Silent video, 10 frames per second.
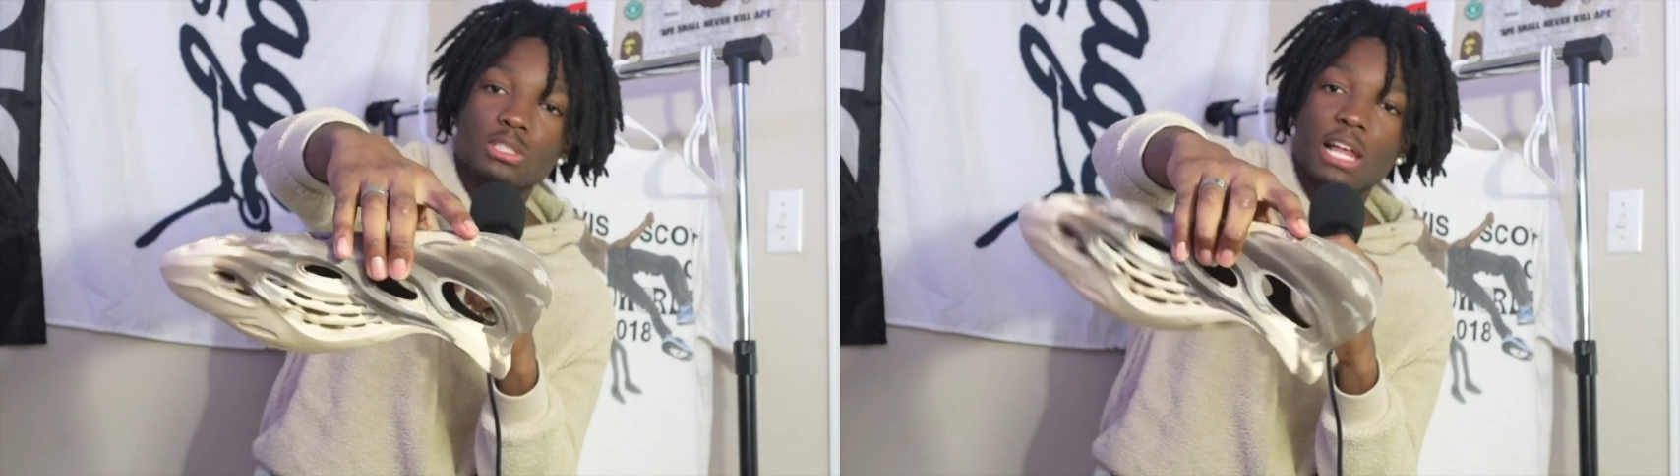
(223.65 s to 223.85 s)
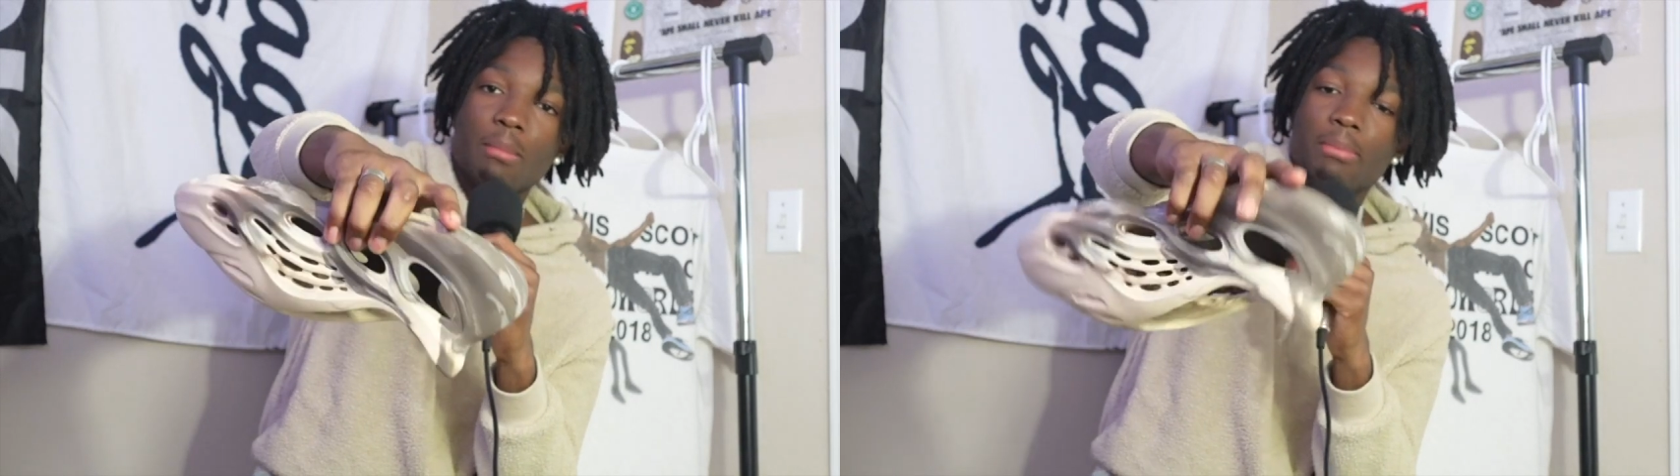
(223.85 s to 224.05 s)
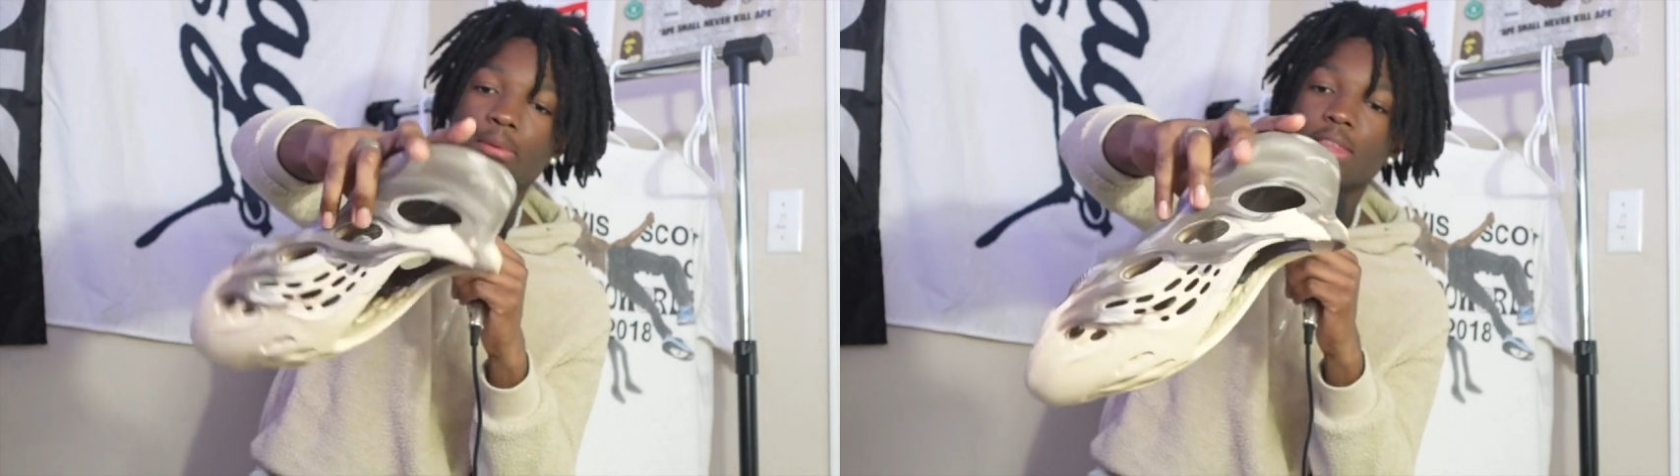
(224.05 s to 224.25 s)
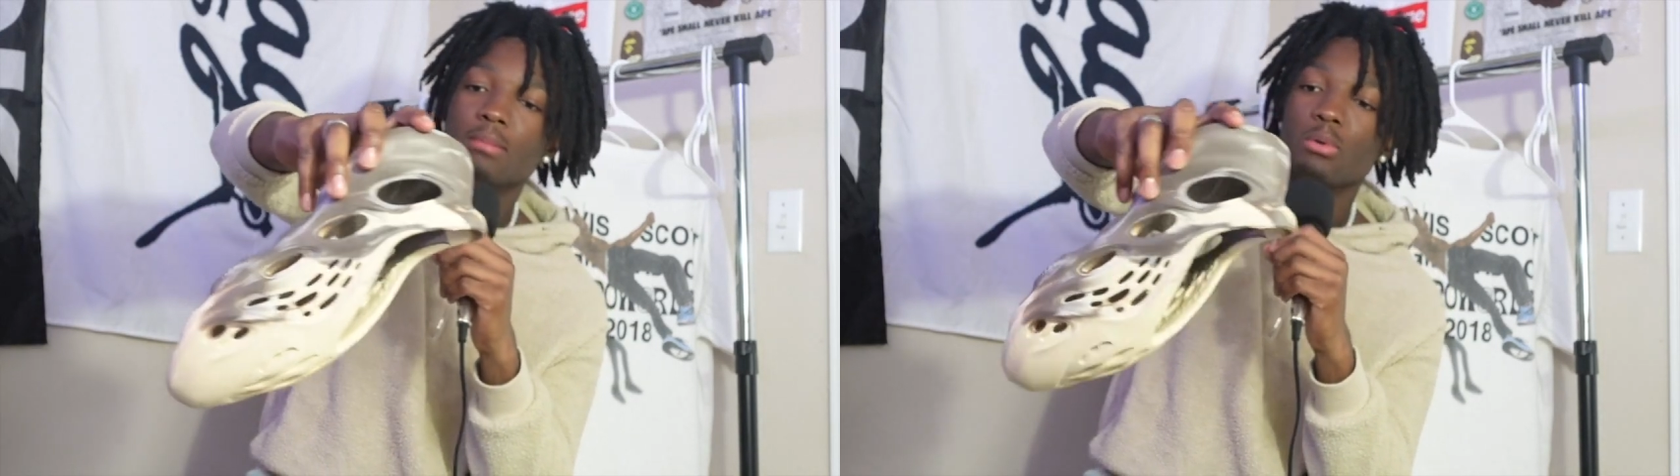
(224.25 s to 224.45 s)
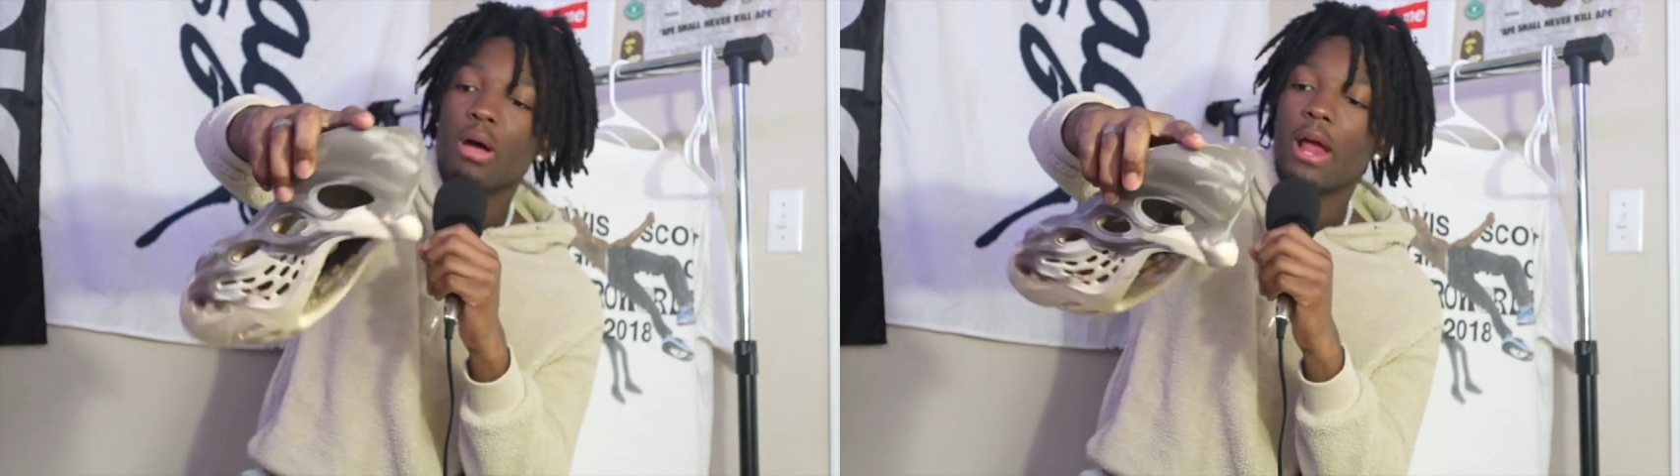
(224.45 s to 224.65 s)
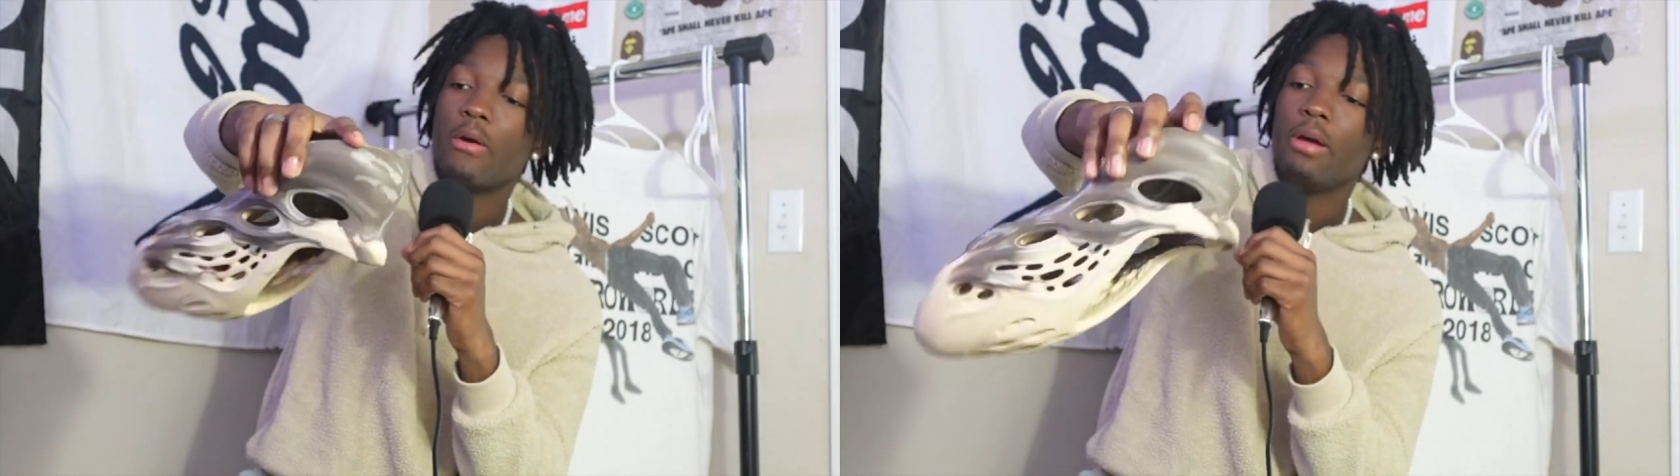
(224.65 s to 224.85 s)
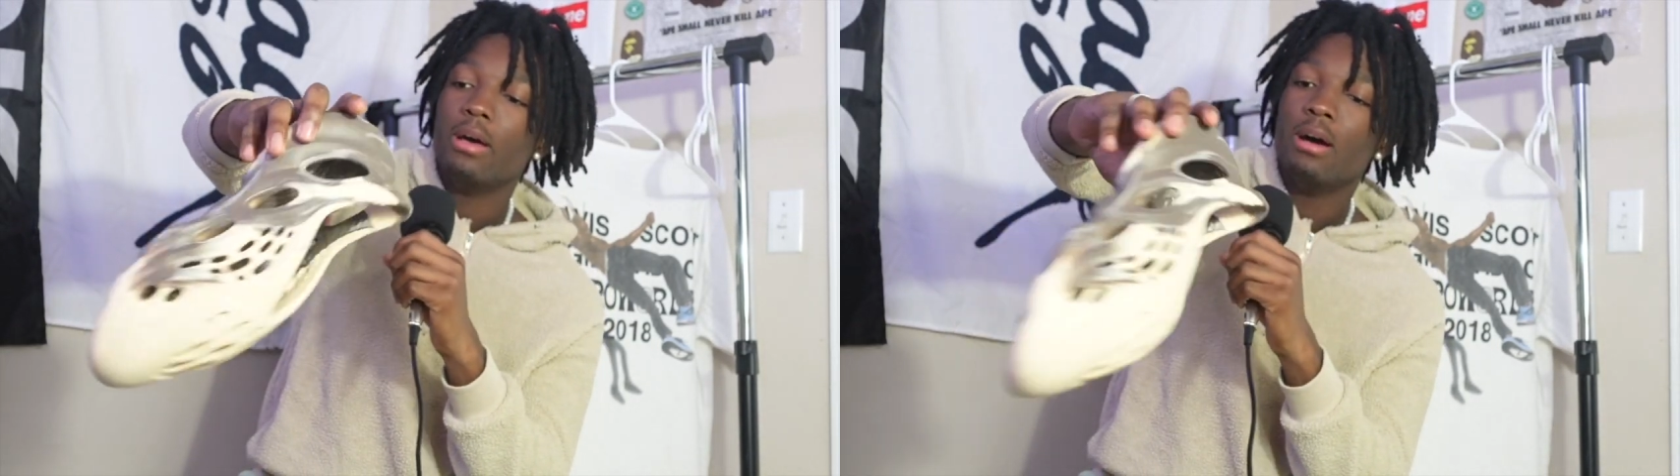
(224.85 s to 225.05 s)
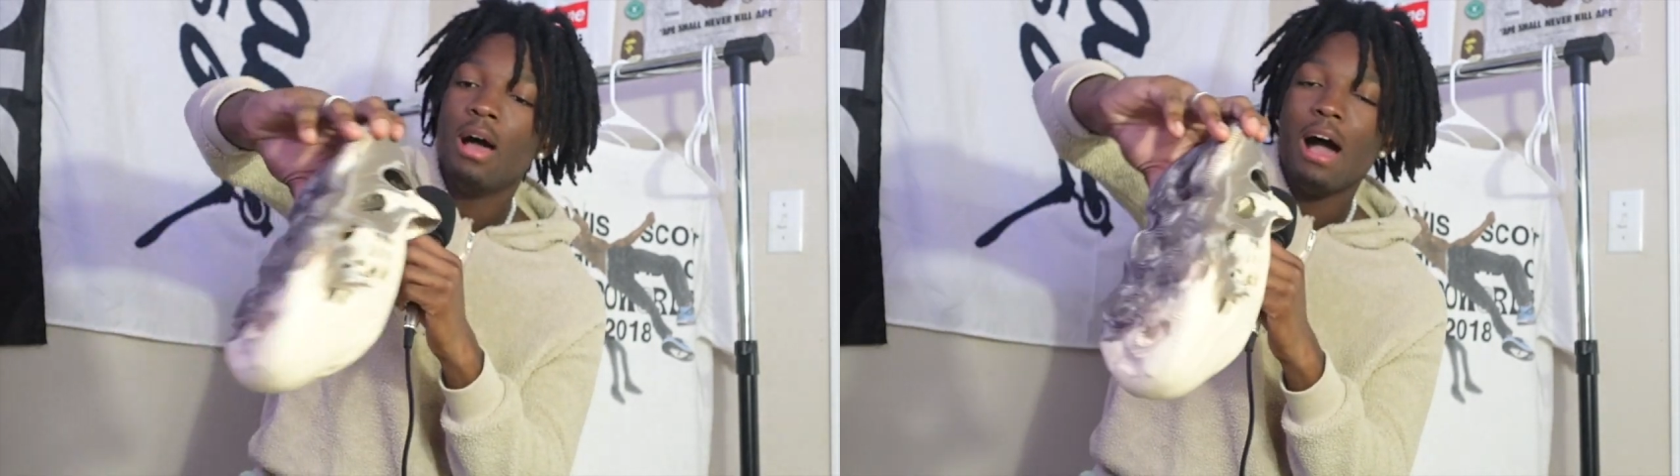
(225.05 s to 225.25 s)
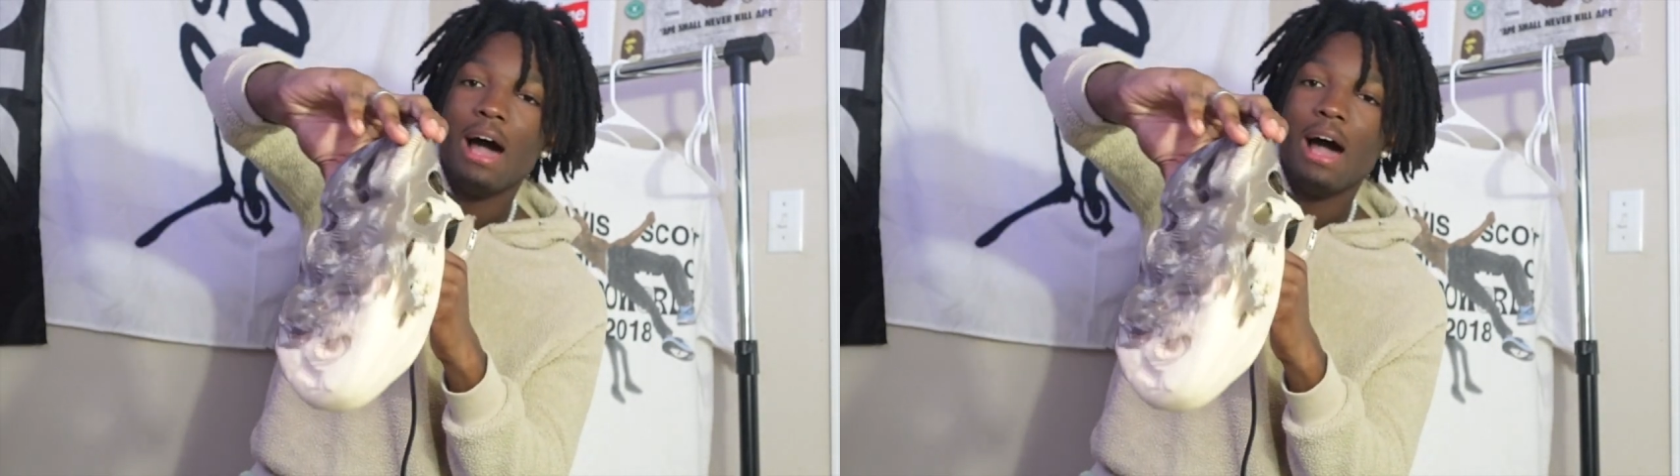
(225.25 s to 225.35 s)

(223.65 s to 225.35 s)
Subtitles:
a lot of breathable area.